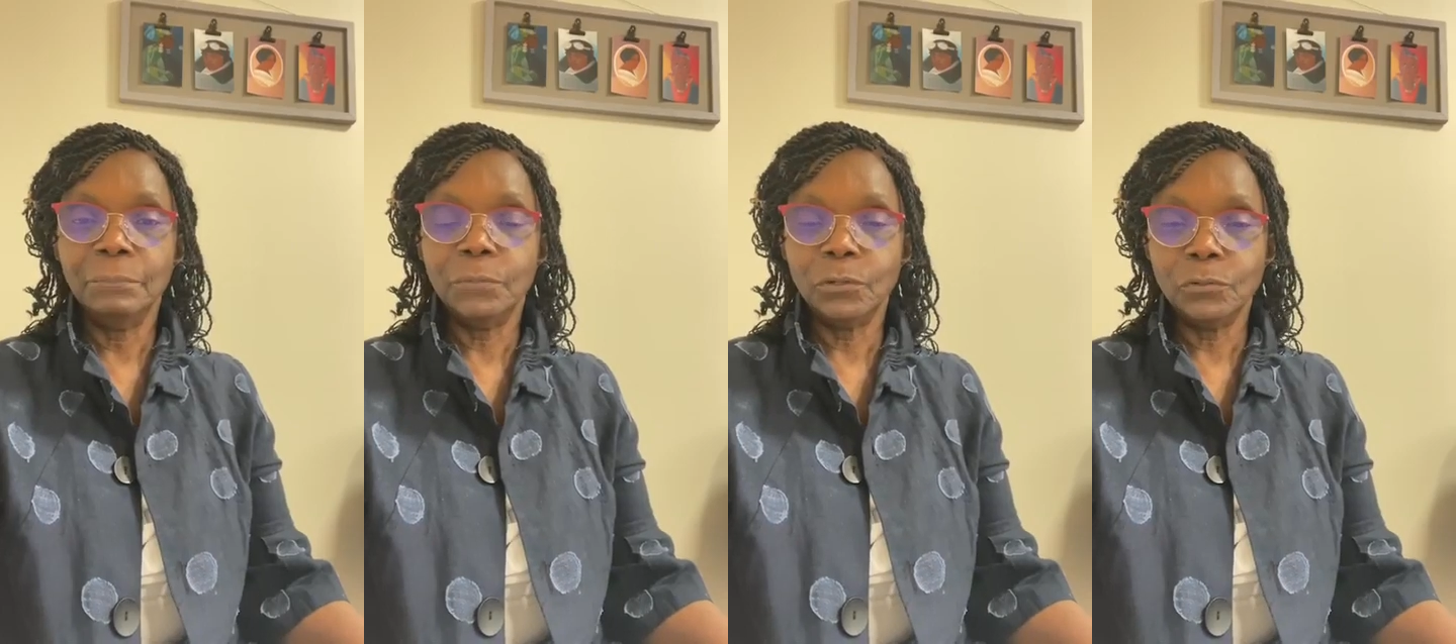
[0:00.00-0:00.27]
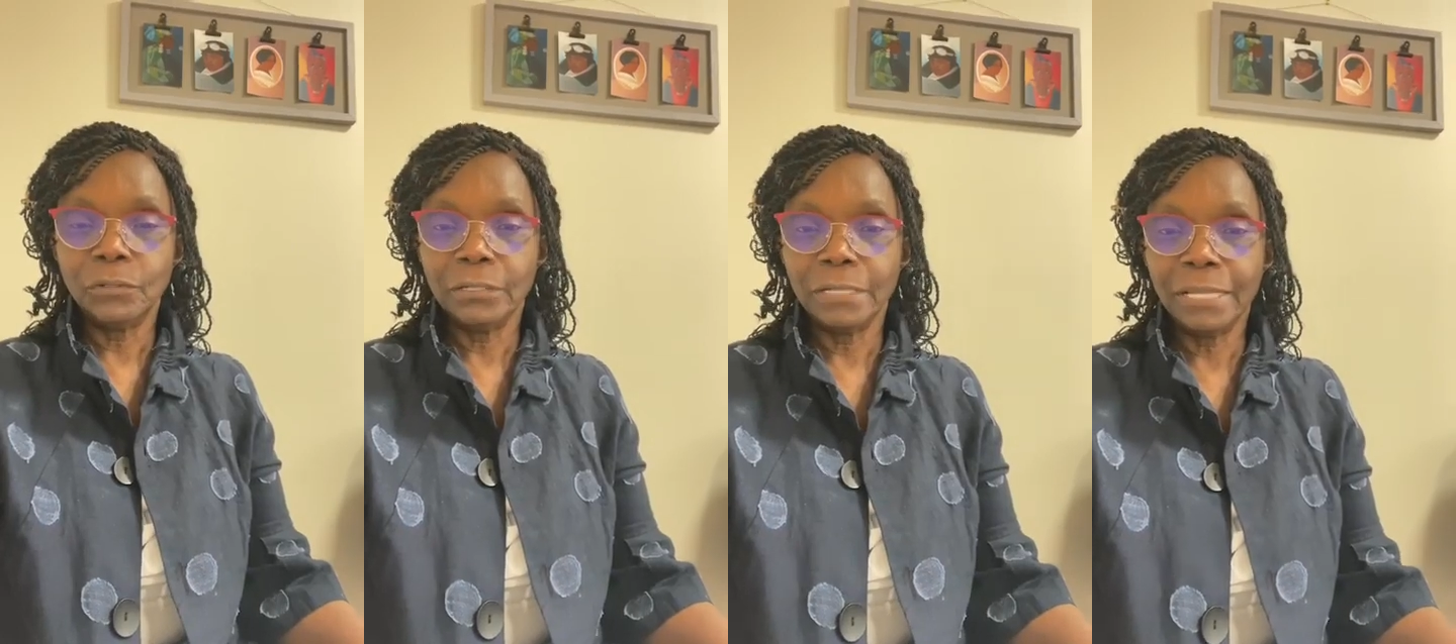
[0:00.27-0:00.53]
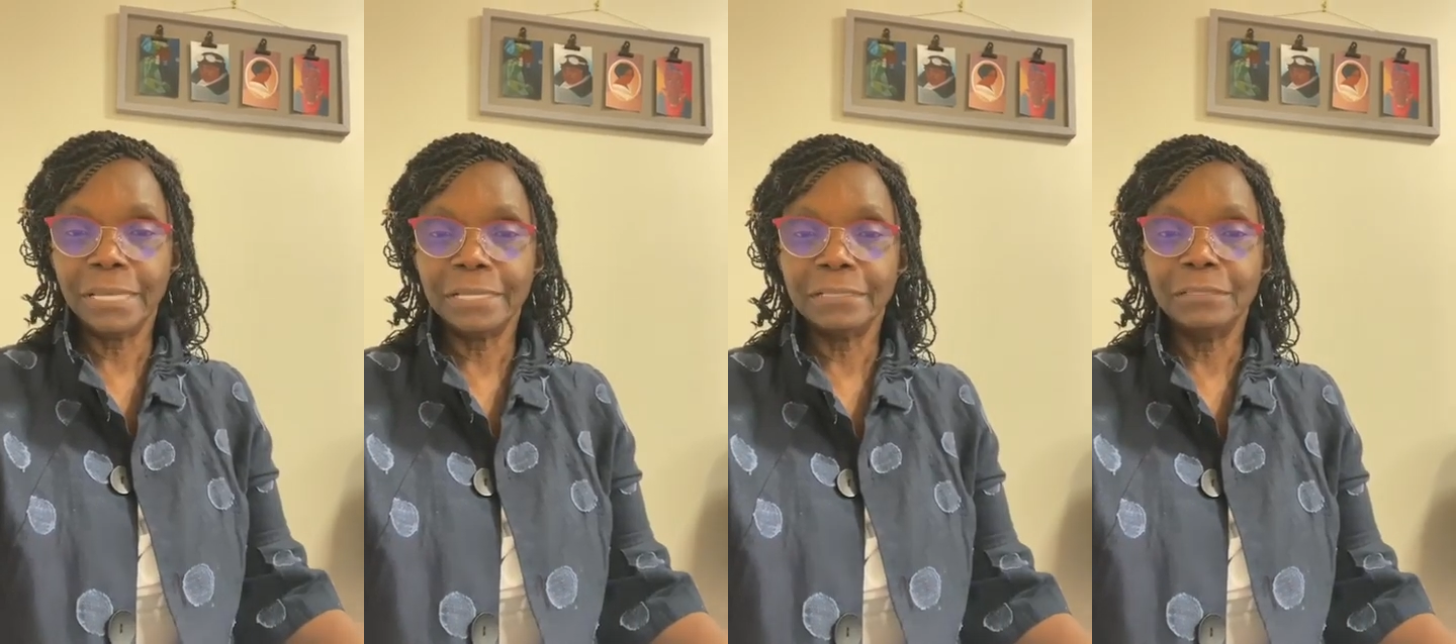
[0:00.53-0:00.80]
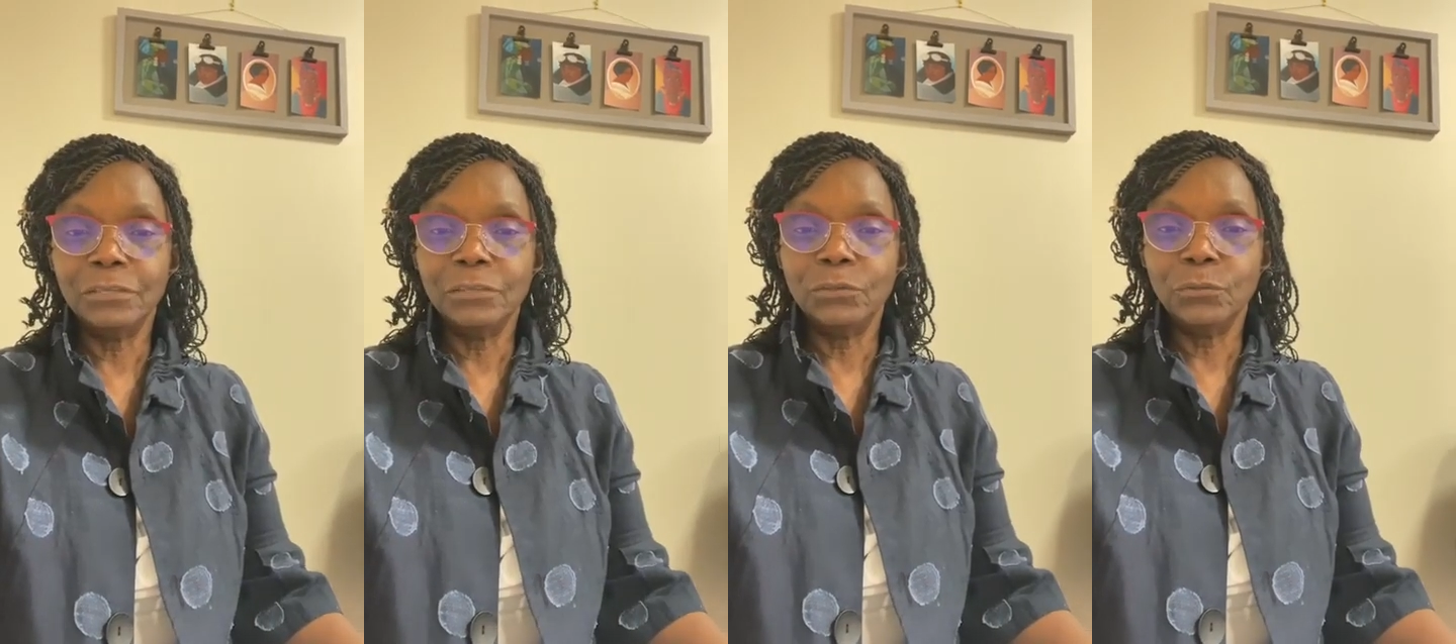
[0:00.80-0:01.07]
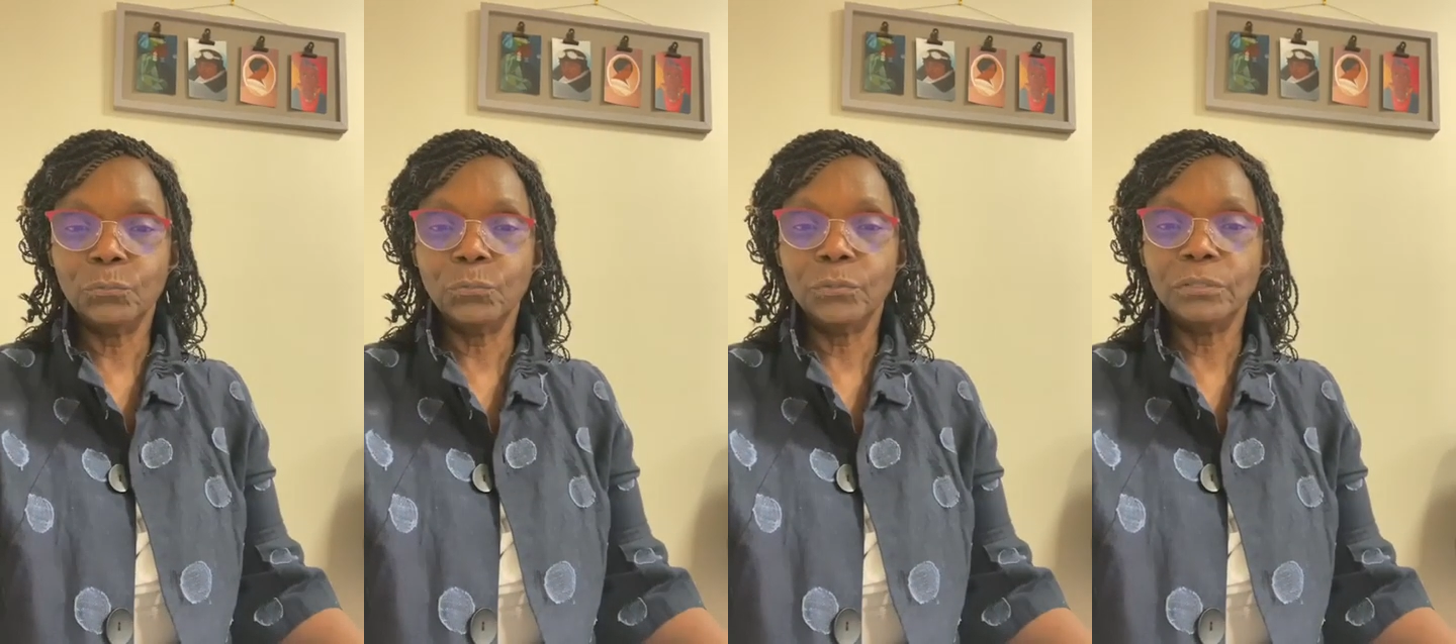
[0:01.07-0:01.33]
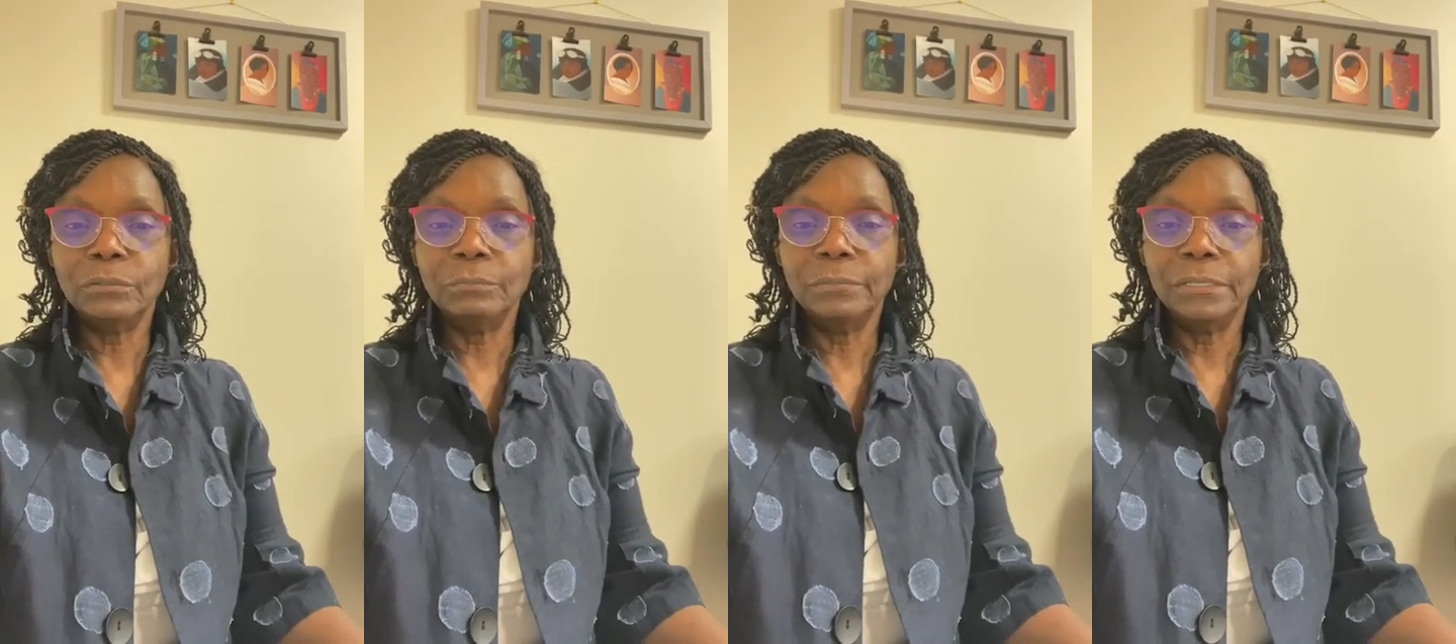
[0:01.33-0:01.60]
more than likely you
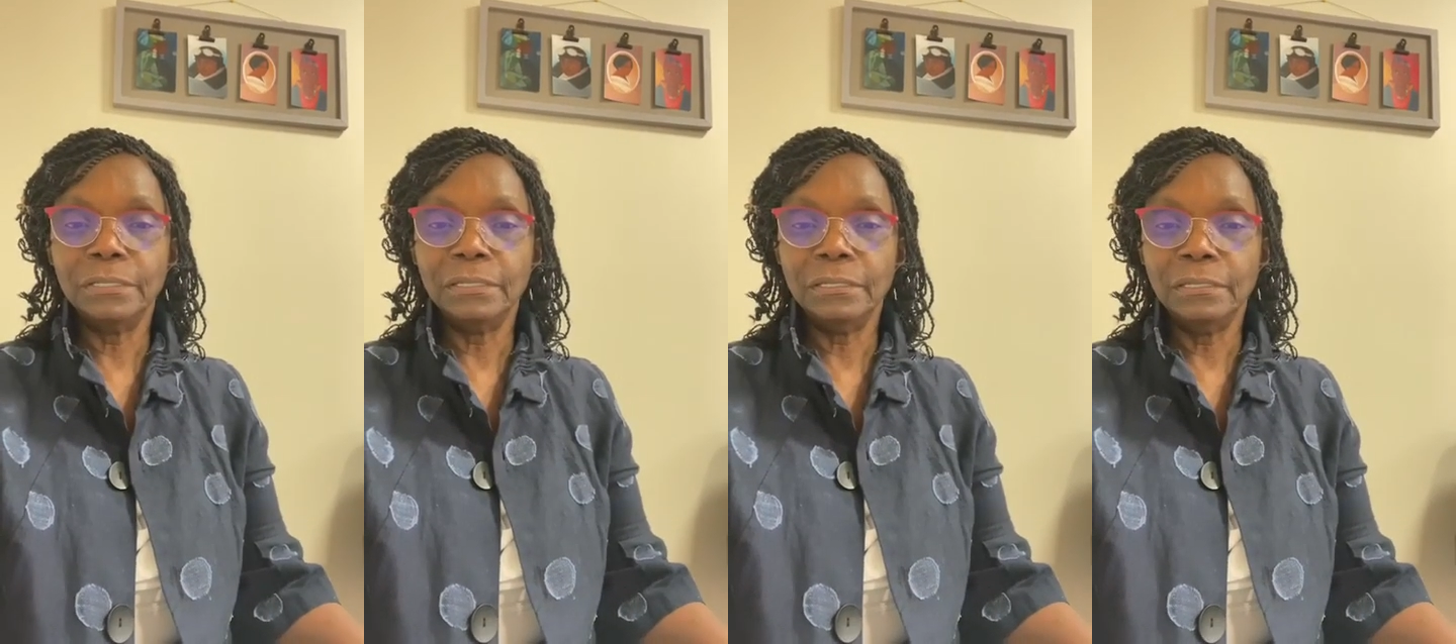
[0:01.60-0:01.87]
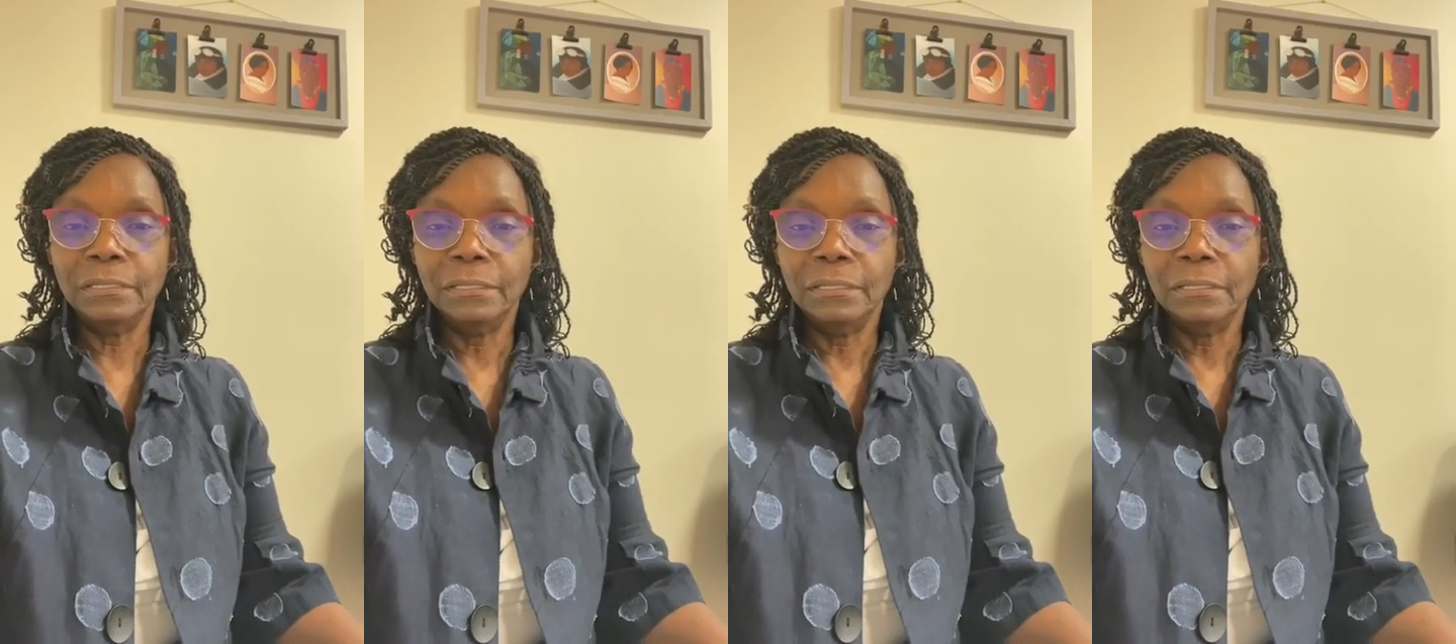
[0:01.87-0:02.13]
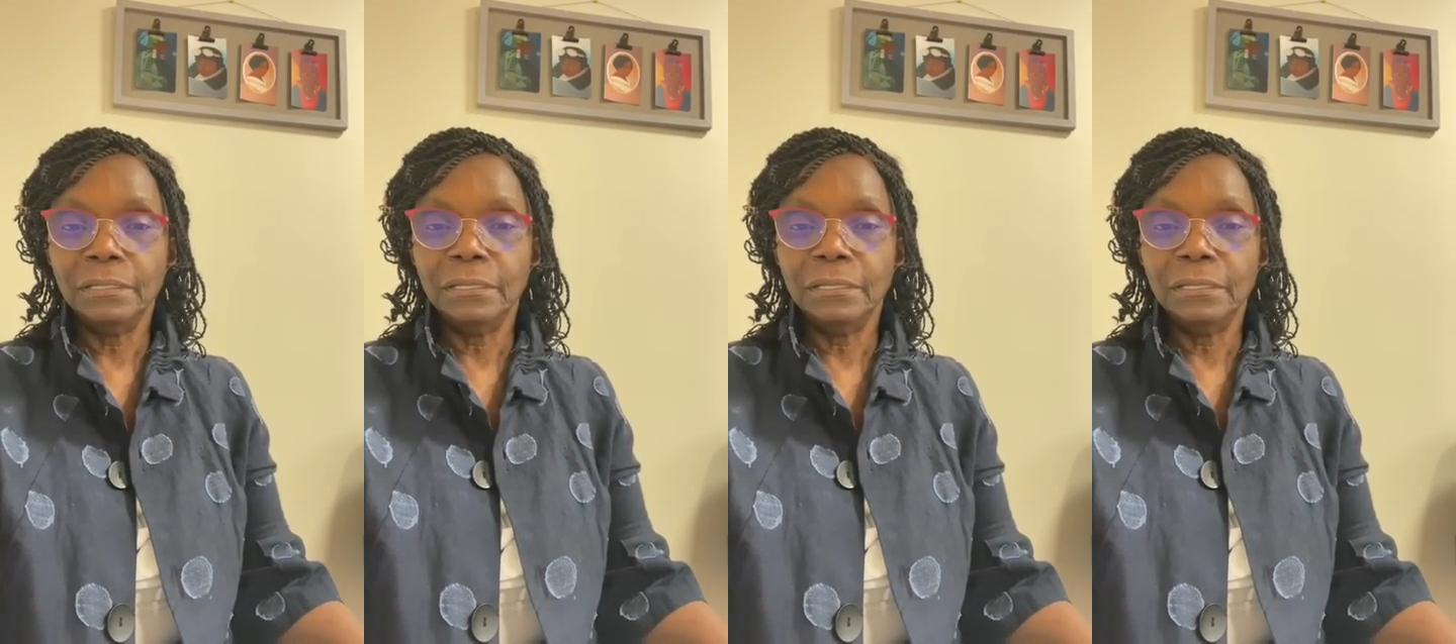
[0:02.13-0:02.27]
will be